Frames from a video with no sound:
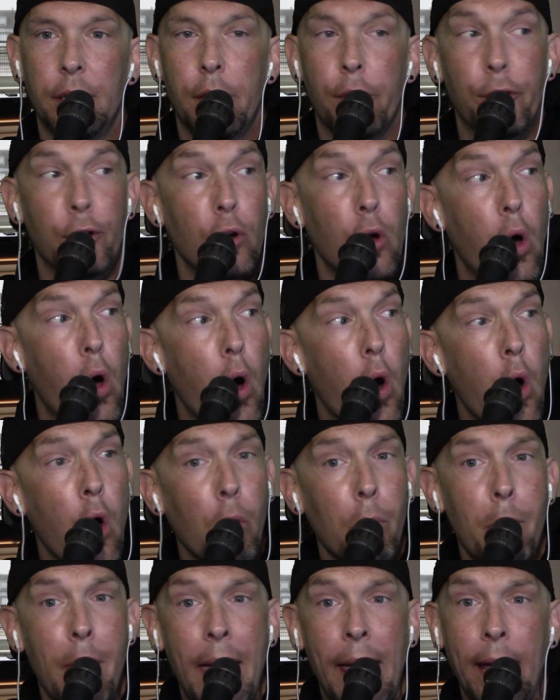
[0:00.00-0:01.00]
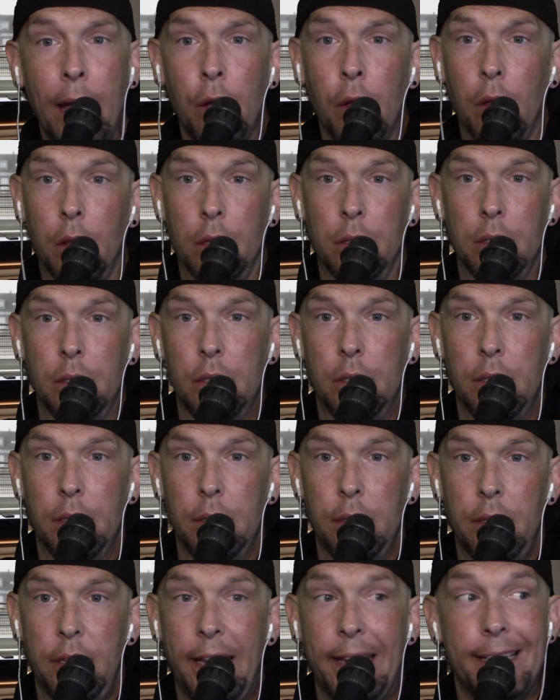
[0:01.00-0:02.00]
They're all male,
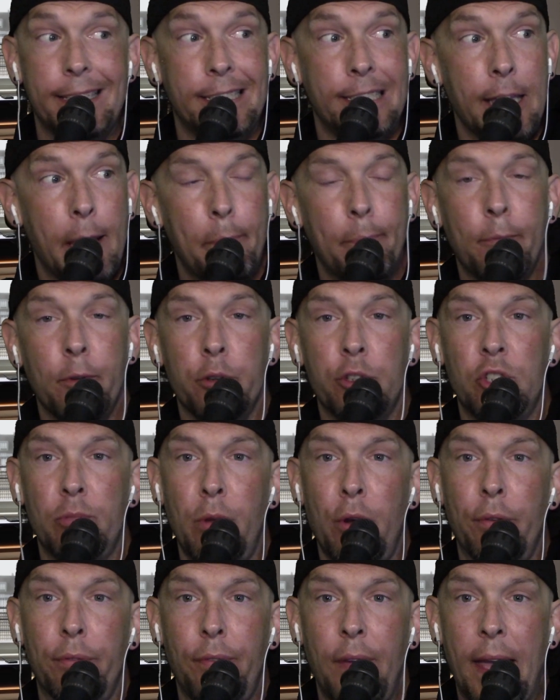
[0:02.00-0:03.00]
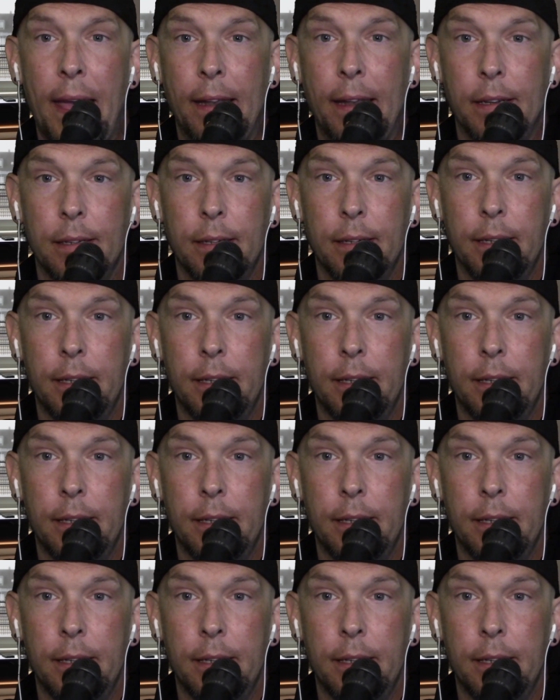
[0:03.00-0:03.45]
except for Smurfette.